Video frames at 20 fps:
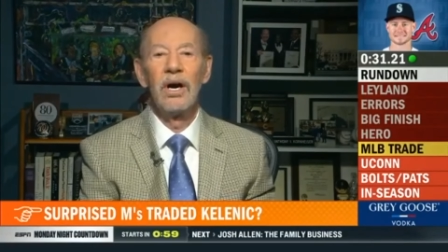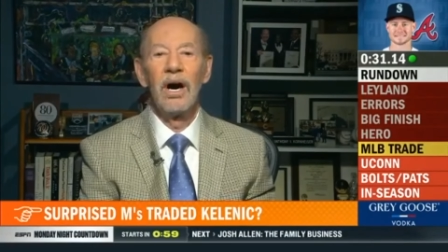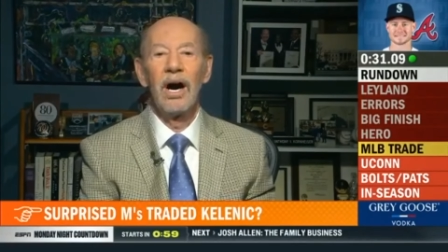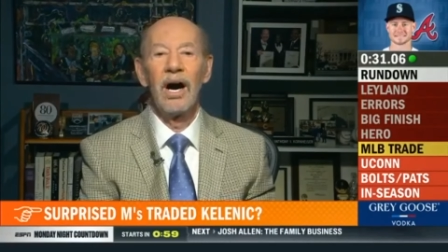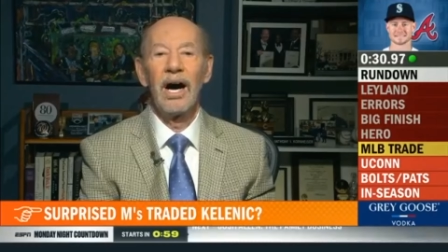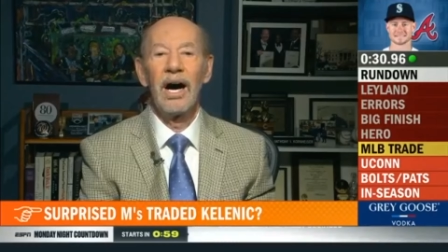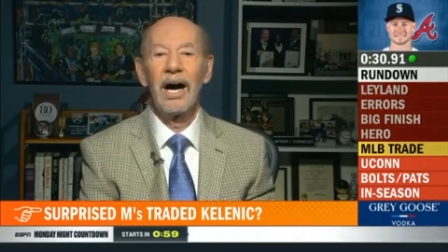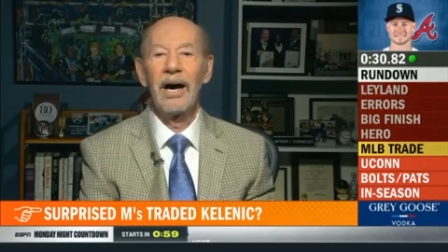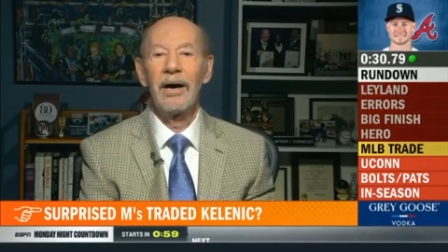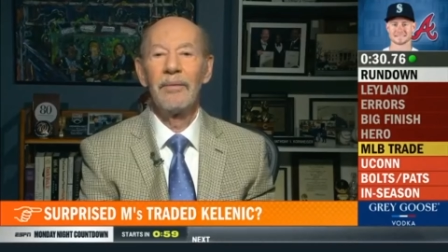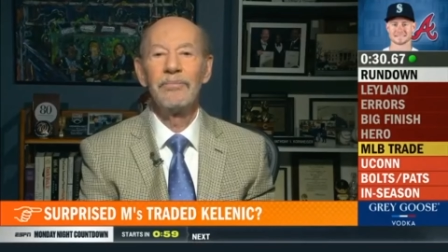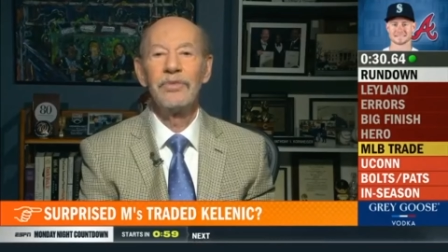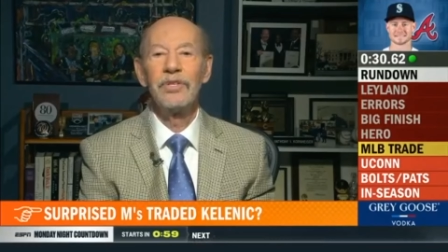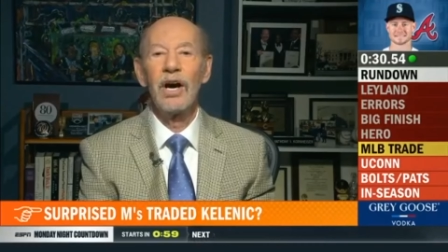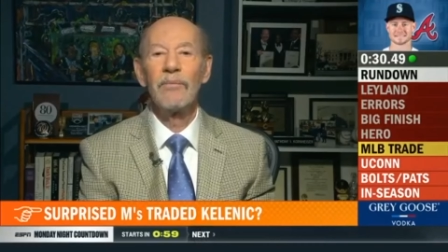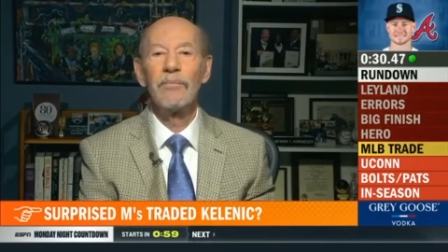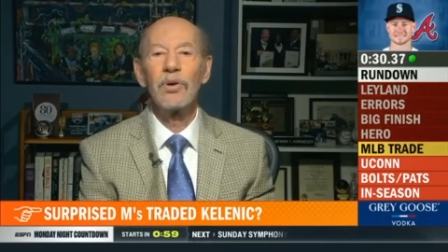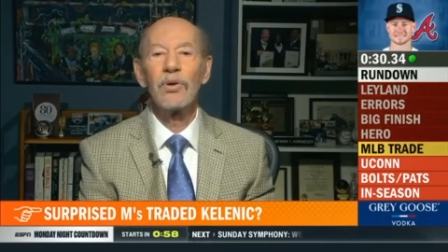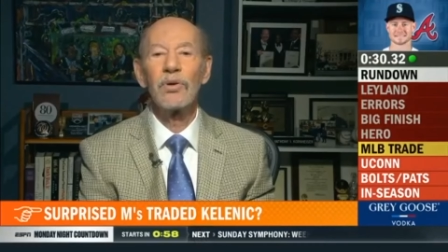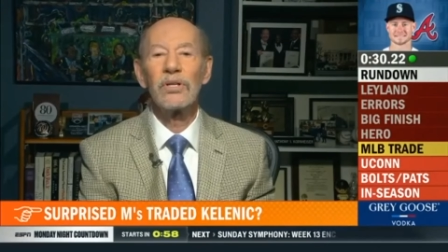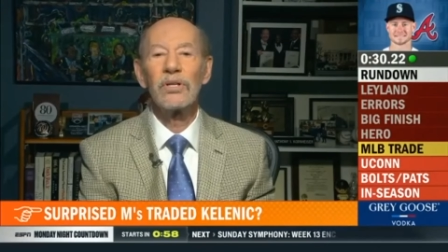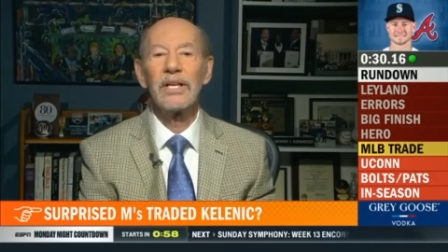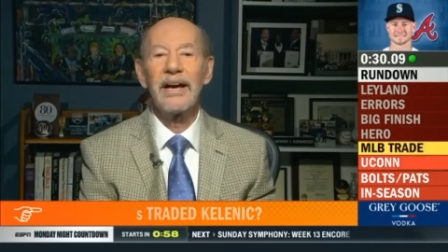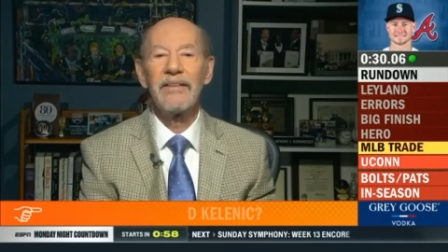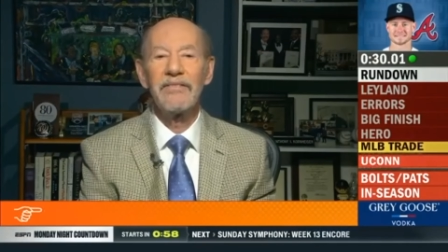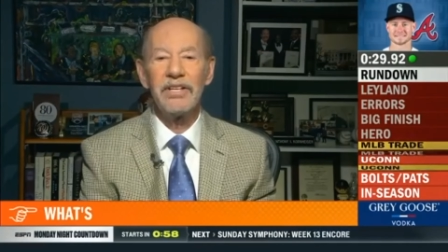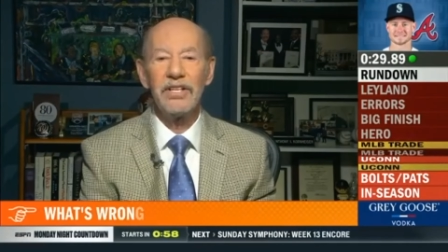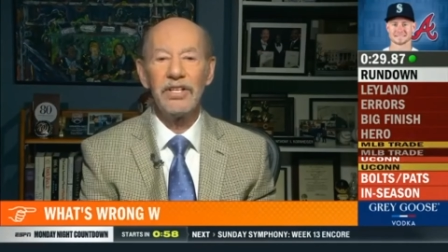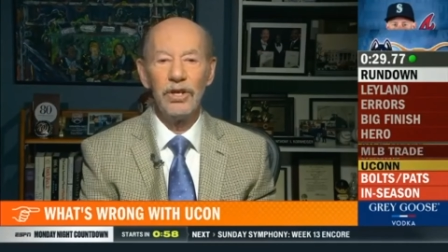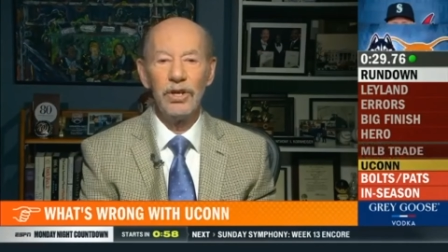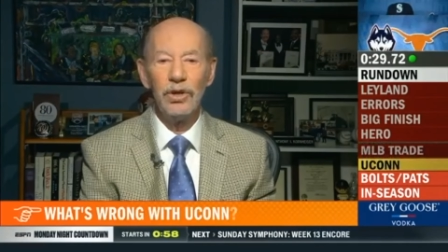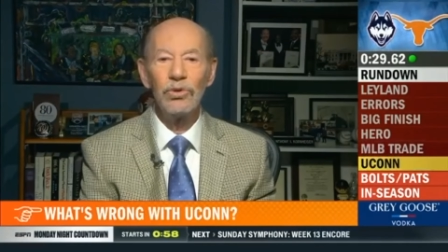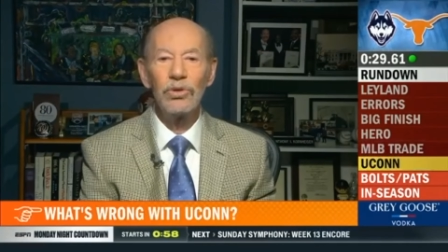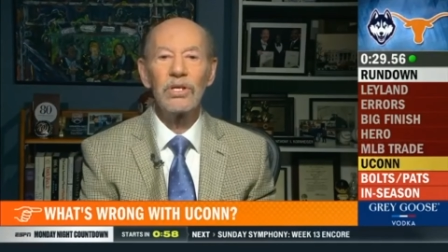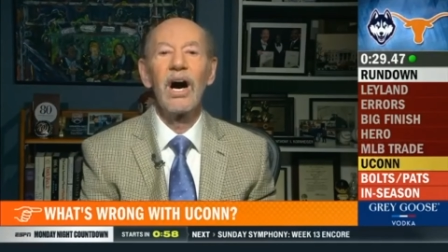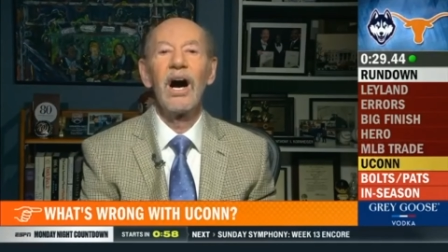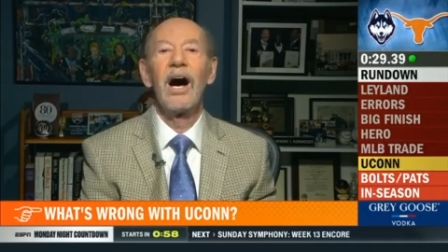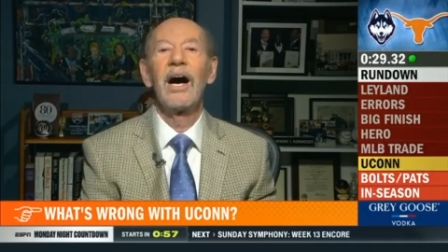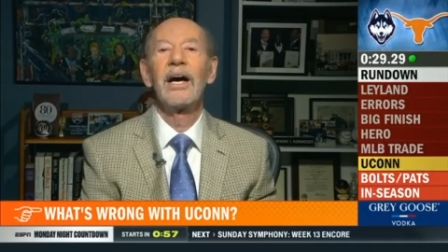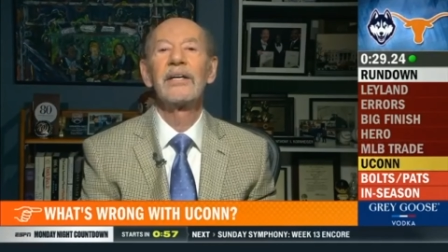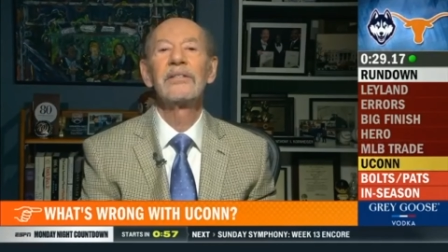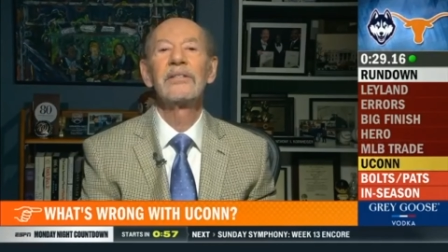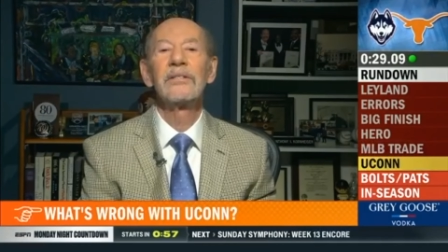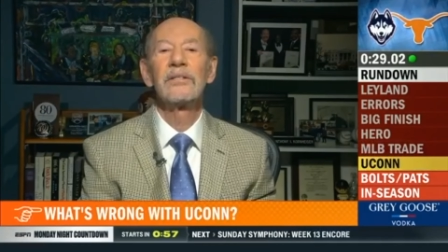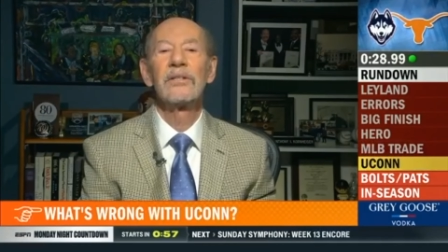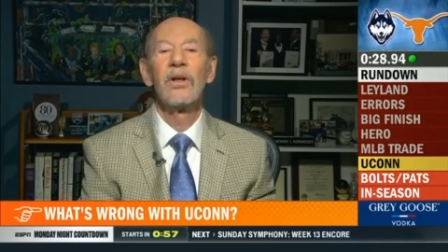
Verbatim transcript: Um, number 11, UConn